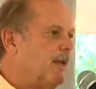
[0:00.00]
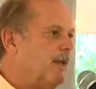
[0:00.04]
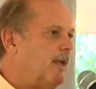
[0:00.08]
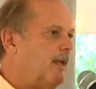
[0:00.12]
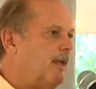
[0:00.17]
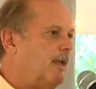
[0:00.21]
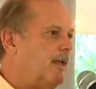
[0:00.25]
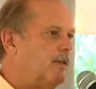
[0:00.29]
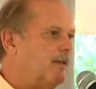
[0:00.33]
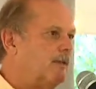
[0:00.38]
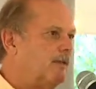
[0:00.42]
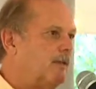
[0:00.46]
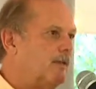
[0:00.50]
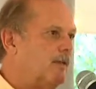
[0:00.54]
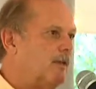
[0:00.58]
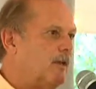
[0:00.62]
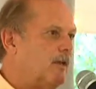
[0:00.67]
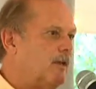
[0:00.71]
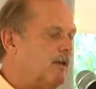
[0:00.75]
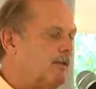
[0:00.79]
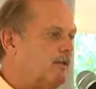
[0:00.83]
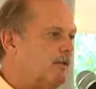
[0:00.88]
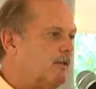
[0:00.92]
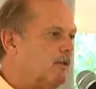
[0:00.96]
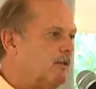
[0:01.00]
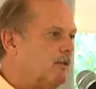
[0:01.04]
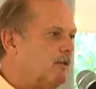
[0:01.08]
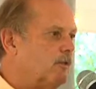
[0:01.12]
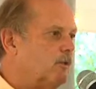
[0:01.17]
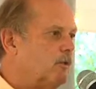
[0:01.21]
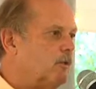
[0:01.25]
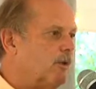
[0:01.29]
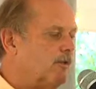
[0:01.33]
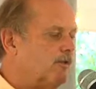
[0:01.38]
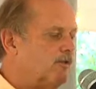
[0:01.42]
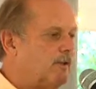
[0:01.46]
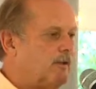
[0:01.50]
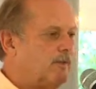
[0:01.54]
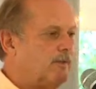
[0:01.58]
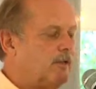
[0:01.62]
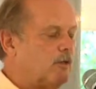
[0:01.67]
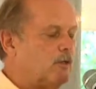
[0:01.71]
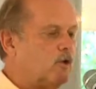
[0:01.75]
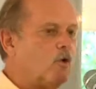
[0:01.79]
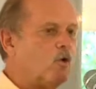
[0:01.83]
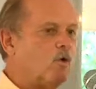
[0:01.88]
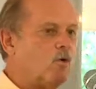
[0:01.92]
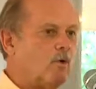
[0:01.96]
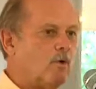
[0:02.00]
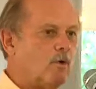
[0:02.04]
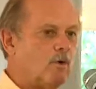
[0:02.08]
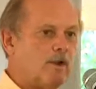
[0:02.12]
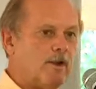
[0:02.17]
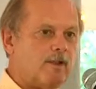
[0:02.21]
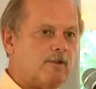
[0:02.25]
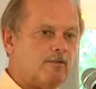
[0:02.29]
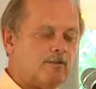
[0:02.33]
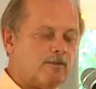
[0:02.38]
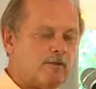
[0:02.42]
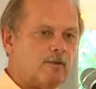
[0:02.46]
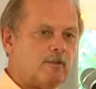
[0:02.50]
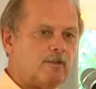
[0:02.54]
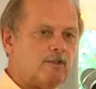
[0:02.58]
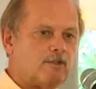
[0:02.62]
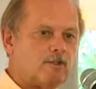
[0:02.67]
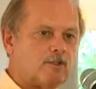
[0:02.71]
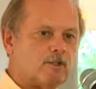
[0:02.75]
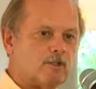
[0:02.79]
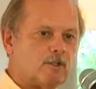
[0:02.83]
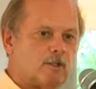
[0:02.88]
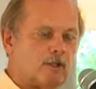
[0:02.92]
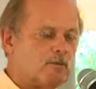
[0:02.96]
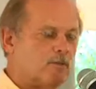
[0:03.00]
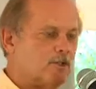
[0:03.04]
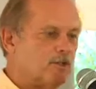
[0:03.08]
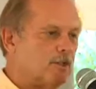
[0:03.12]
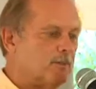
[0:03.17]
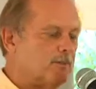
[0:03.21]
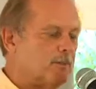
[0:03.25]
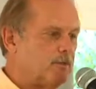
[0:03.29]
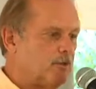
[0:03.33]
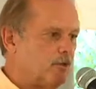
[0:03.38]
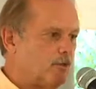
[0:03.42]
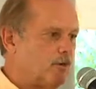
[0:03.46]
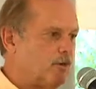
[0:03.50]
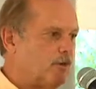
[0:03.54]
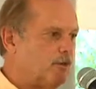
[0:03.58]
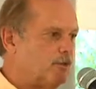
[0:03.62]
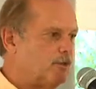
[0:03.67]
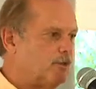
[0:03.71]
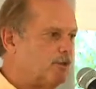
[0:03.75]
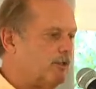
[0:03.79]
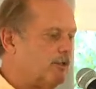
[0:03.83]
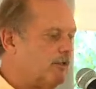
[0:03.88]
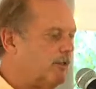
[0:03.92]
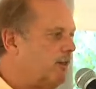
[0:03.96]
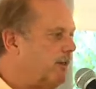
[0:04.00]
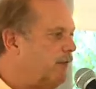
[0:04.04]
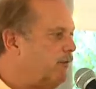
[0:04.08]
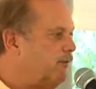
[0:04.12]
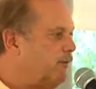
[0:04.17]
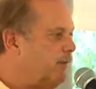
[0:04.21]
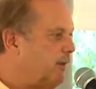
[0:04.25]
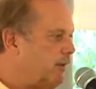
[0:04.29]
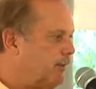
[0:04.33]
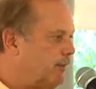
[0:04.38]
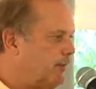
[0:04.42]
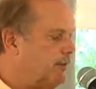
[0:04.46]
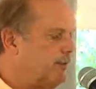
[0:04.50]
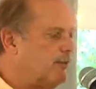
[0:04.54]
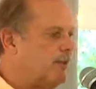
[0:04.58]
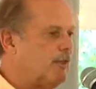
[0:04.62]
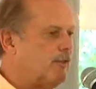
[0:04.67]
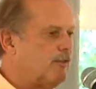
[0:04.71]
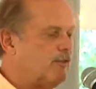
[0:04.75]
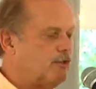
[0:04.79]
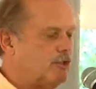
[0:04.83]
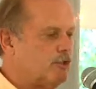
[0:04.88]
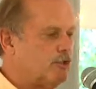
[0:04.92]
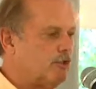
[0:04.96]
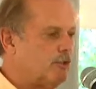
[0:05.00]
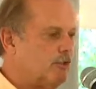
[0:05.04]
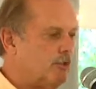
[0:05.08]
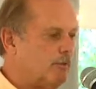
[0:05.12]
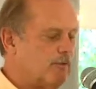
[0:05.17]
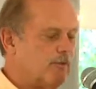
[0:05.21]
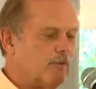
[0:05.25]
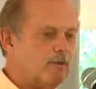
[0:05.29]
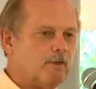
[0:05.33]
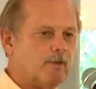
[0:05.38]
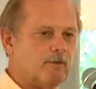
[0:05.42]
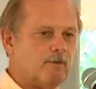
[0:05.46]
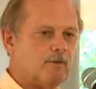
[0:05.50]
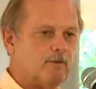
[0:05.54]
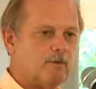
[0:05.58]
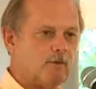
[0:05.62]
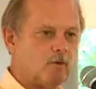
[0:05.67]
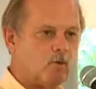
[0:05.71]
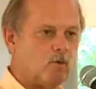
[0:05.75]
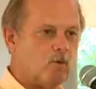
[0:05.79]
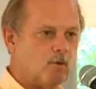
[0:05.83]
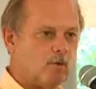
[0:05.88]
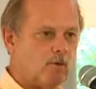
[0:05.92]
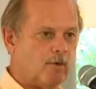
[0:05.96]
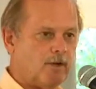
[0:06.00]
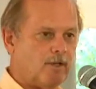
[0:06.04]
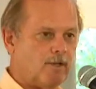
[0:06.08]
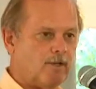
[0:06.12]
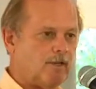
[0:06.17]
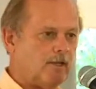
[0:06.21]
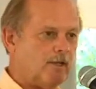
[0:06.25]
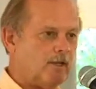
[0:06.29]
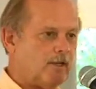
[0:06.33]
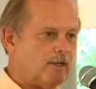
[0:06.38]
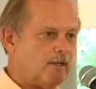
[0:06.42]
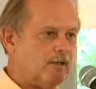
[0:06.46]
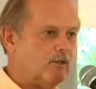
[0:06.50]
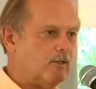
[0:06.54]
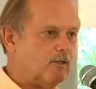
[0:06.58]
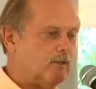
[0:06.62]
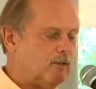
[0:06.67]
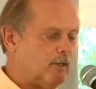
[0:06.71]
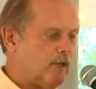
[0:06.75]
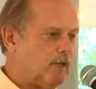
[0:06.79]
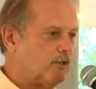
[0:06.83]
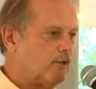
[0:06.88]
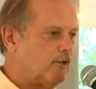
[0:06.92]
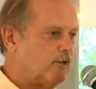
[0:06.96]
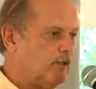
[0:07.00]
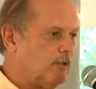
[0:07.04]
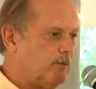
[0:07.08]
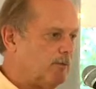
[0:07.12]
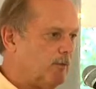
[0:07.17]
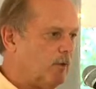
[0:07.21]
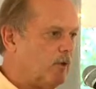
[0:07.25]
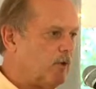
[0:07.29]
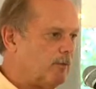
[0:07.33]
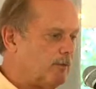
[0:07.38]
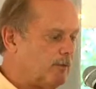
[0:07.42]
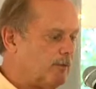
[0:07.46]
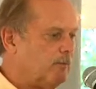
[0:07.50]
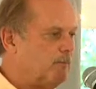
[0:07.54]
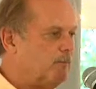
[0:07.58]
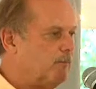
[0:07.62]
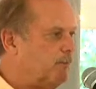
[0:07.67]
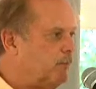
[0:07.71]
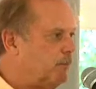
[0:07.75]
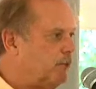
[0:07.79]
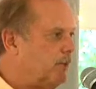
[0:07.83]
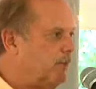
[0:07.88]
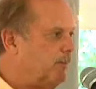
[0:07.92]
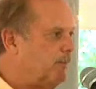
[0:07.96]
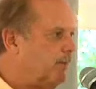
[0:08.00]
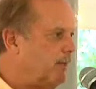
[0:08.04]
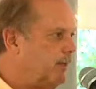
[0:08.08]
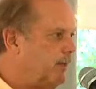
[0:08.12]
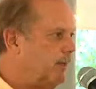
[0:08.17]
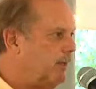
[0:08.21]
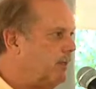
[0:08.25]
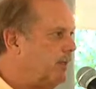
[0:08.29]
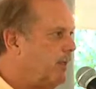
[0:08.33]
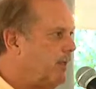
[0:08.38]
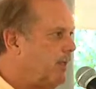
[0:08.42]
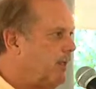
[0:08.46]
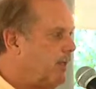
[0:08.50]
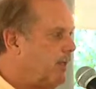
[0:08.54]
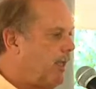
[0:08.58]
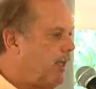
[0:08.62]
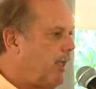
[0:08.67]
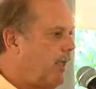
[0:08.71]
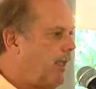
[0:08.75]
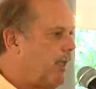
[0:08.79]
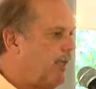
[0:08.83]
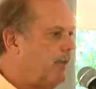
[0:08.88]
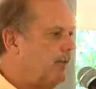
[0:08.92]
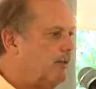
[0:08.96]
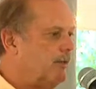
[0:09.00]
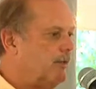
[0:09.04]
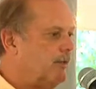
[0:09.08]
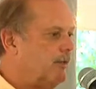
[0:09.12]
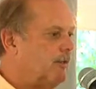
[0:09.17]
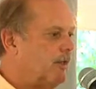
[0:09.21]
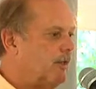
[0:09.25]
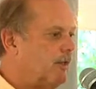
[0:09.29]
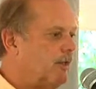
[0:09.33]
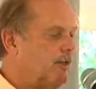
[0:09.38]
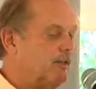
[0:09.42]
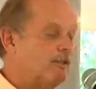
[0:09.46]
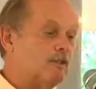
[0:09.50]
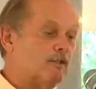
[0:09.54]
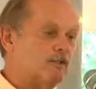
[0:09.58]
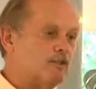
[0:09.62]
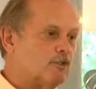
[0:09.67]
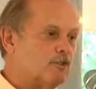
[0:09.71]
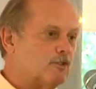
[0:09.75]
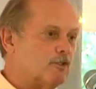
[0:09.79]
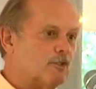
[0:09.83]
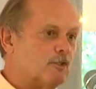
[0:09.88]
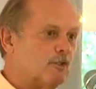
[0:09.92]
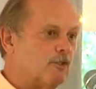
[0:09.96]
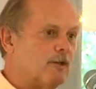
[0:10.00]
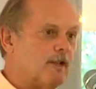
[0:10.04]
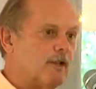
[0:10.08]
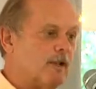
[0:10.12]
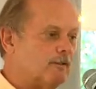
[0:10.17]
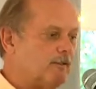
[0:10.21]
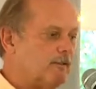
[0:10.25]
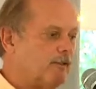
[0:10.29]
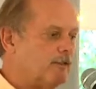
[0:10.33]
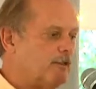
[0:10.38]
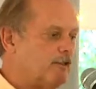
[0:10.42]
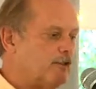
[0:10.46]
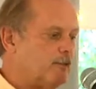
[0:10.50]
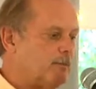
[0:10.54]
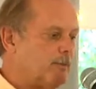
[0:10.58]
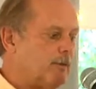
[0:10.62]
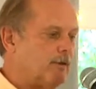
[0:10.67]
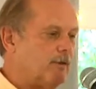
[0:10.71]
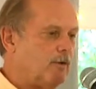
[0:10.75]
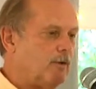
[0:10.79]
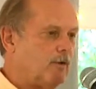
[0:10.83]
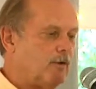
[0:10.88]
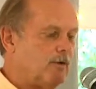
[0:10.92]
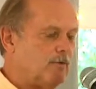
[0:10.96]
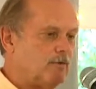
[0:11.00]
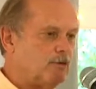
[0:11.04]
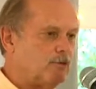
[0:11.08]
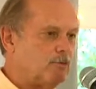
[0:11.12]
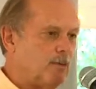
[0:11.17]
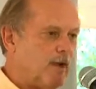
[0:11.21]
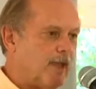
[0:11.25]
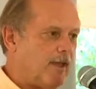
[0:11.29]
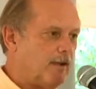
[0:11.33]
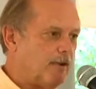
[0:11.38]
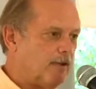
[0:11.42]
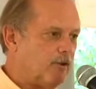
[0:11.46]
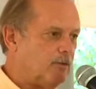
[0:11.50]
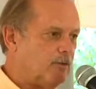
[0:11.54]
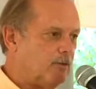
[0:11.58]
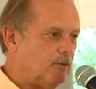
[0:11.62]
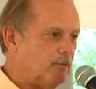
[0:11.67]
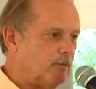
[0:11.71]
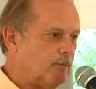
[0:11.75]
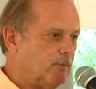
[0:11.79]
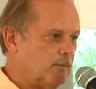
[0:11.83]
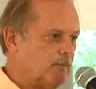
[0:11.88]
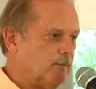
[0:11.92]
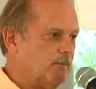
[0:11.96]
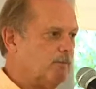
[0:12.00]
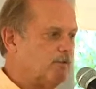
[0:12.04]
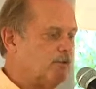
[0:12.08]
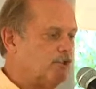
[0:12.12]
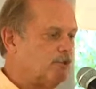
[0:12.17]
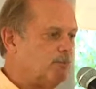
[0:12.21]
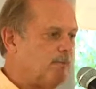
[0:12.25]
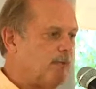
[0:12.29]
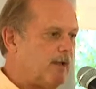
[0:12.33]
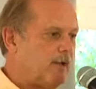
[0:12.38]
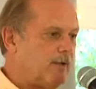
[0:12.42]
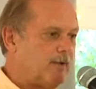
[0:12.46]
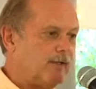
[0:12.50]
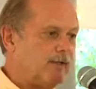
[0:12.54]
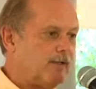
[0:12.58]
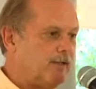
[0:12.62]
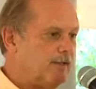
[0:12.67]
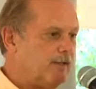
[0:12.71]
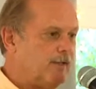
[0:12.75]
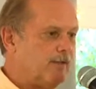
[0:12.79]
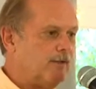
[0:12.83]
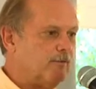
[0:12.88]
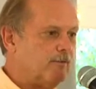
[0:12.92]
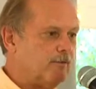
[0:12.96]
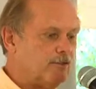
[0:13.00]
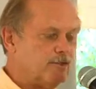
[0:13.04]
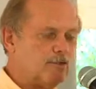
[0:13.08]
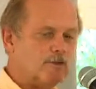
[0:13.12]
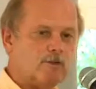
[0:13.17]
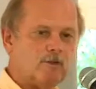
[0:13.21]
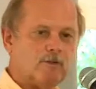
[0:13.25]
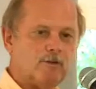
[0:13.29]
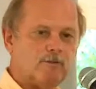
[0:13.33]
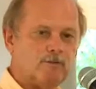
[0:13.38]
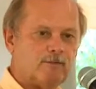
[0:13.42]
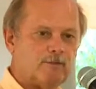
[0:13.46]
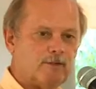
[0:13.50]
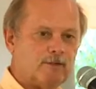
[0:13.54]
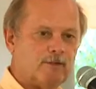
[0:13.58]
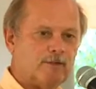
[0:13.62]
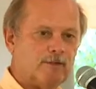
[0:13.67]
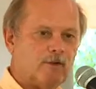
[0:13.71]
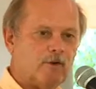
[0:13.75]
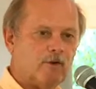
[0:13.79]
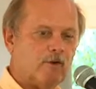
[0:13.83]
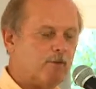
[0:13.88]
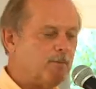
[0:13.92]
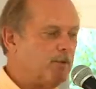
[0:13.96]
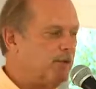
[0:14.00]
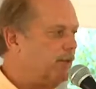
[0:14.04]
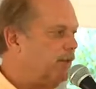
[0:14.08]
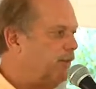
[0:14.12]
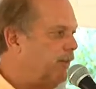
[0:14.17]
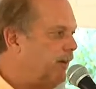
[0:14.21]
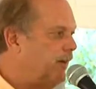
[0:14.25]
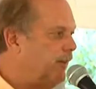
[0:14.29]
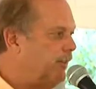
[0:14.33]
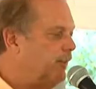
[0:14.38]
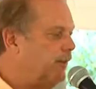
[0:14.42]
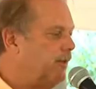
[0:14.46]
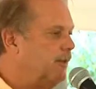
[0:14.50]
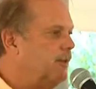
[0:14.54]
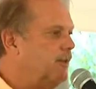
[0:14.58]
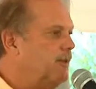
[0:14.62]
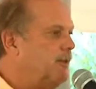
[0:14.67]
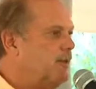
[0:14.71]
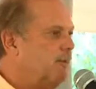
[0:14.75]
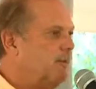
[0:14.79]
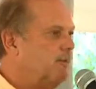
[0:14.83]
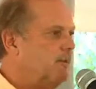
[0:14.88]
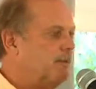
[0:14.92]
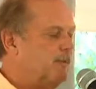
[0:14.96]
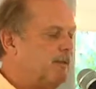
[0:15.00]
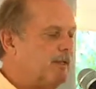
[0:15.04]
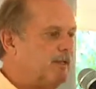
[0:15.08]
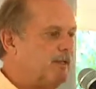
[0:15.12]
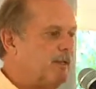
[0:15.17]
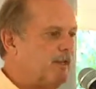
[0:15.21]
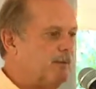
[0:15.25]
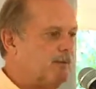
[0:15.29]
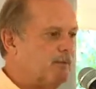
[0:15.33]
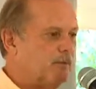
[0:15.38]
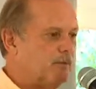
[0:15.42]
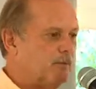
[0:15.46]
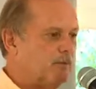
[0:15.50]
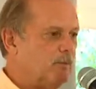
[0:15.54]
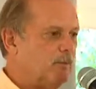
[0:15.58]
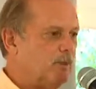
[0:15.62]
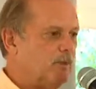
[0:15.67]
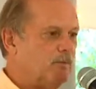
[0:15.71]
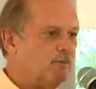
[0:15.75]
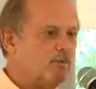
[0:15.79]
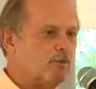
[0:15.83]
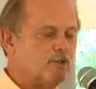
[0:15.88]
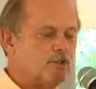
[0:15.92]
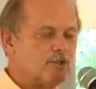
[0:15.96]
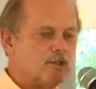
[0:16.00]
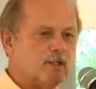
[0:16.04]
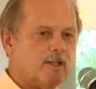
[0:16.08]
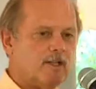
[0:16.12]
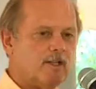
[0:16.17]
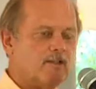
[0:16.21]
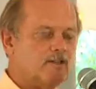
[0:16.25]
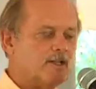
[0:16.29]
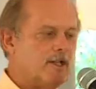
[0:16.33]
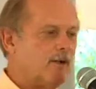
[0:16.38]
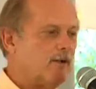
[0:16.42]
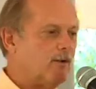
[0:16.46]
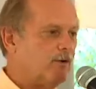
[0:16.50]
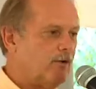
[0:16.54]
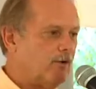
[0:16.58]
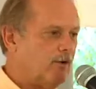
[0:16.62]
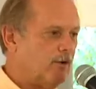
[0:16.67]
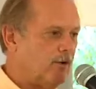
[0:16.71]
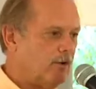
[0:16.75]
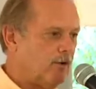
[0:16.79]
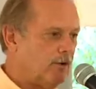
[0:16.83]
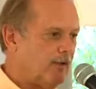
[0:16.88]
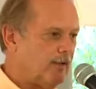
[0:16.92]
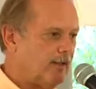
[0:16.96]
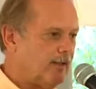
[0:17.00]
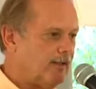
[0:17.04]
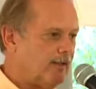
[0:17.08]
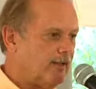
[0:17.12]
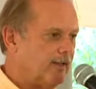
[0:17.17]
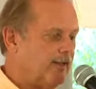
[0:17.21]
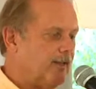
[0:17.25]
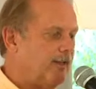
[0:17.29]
And I found that Corey, for instance, I was up in Charleston and I found the death certificate for Corey, the guy who had actually bought the ship, and it turned out that despite all of his radical spouting, he never served in the army or anything, but became a real first-class alcoholic.